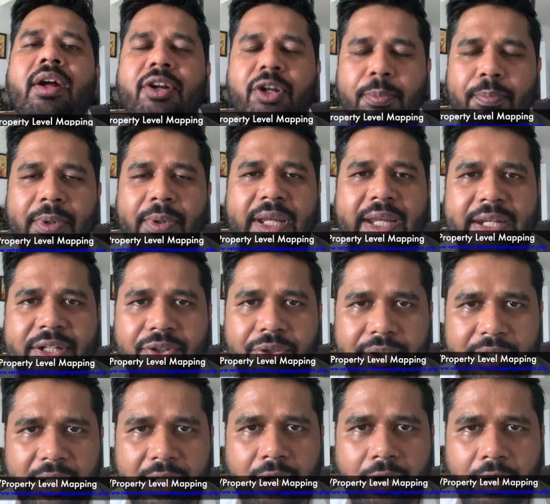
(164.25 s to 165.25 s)
duplicate
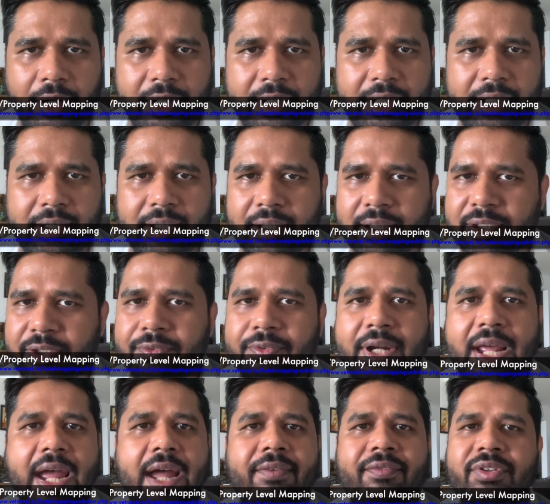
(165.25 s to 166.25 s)
hotel content you
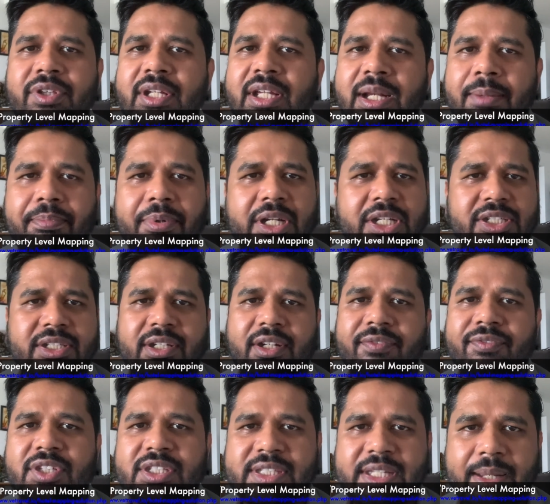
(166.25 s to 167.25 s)
would have the repetition
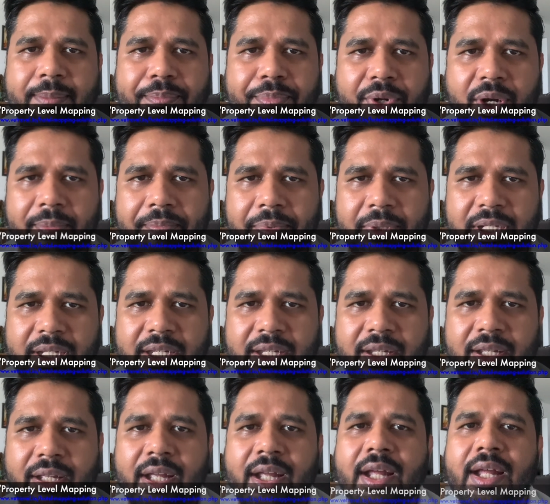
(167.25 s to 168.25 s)
of the same property
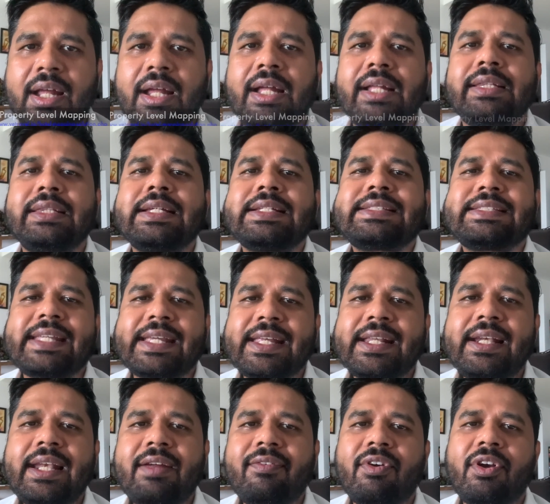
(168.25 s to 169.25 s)
the
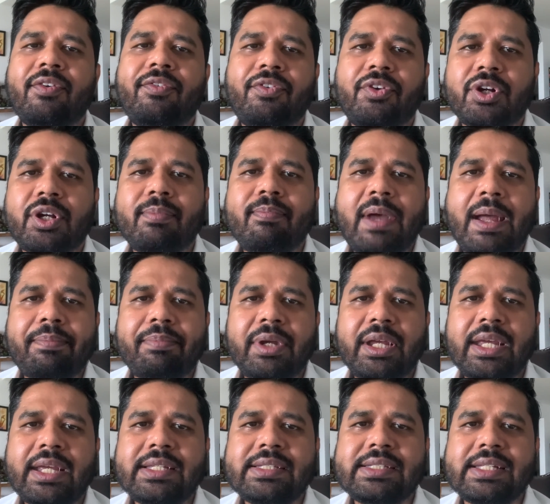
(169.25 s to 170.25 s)
second level of hotel
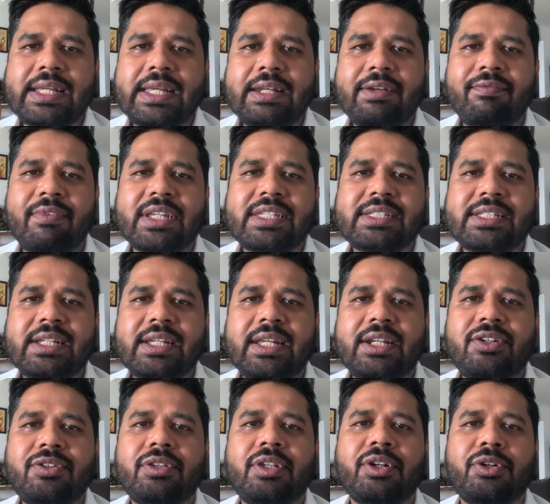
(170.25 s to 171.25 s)
mapping is investing
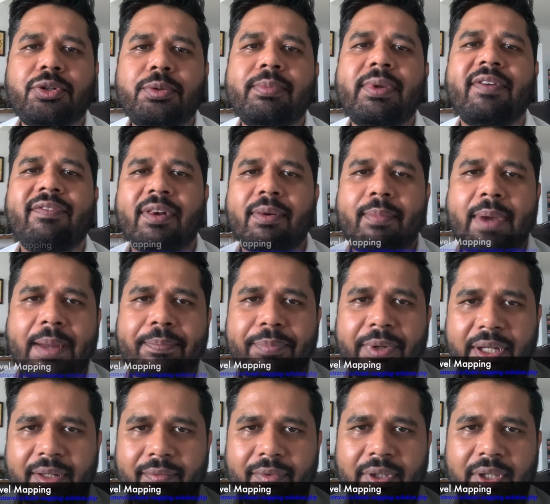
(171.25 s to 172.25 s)
into the room level
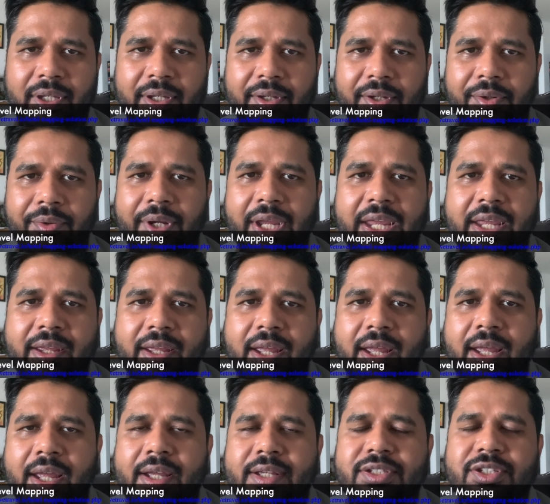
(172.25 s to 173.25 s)
mapping okay
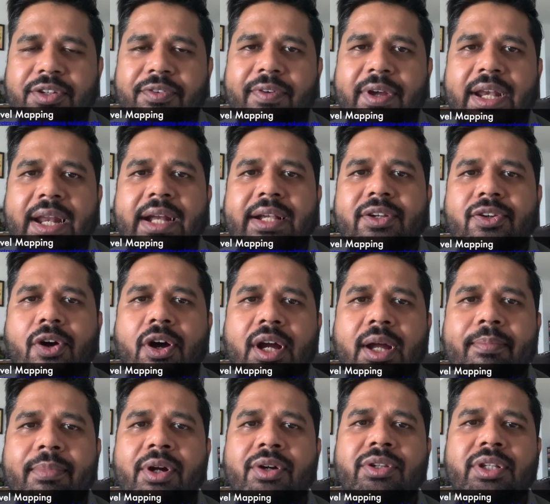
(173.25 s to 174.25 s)
so when i talk
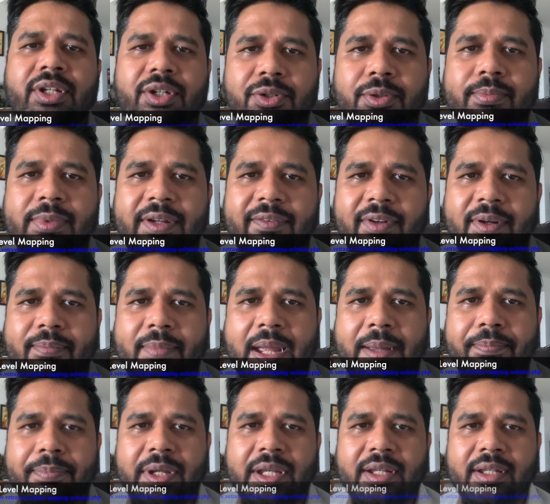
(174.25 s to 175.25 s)
about the room level
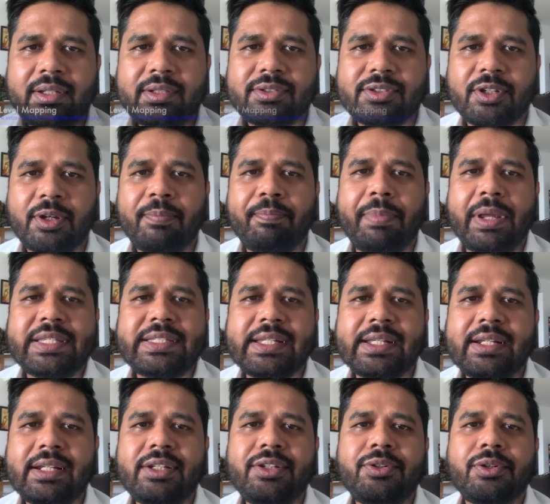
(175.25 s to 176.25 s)
mapping so
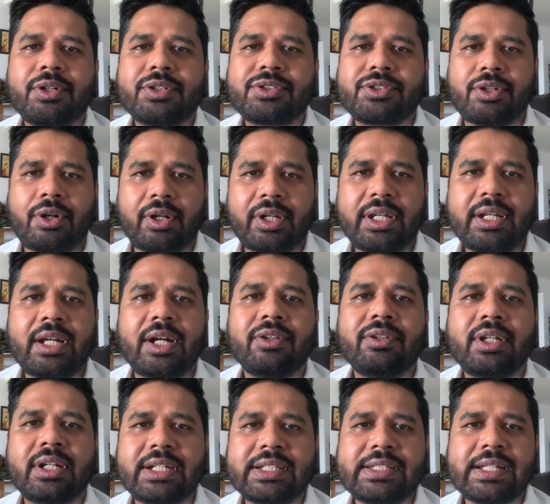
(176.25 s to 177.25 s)
basically you are sorting out
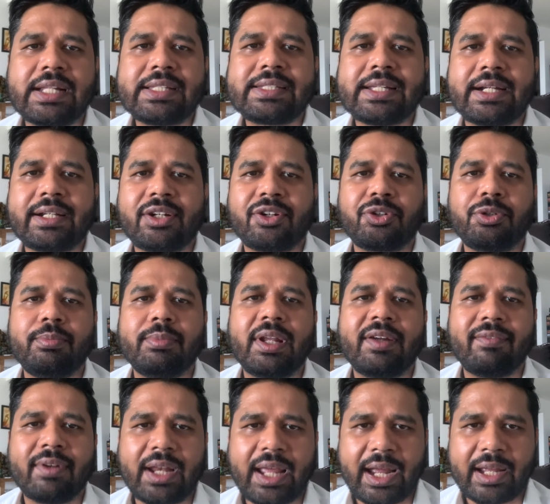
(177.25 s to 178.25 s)
the results at a room
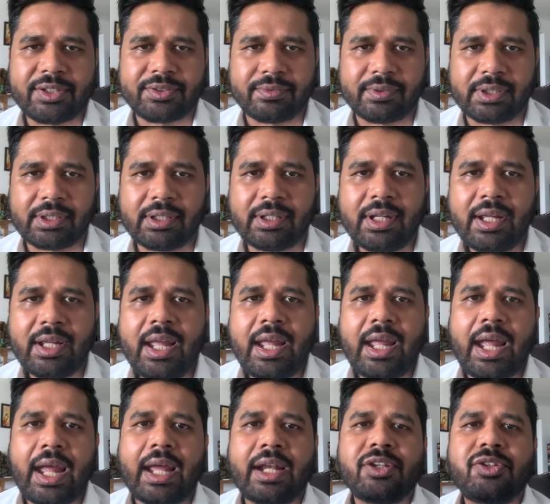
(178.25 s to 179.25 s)
level as well
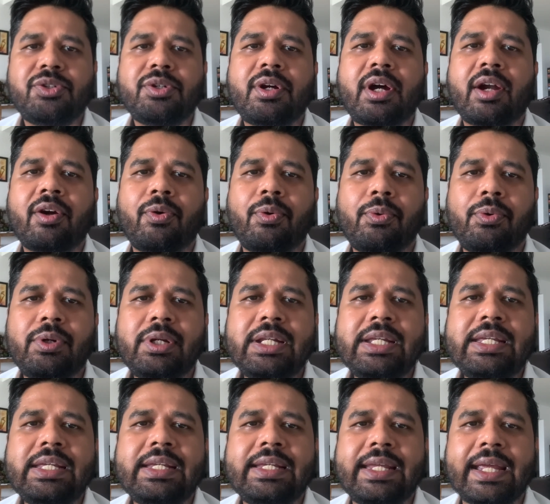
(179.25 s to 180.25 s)
and you are
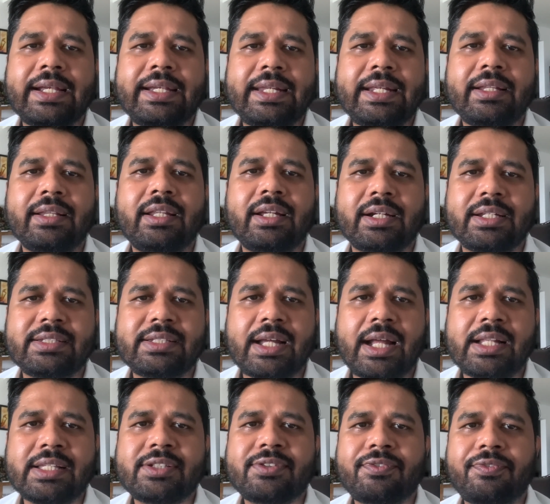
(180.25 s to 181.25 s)
only getting the results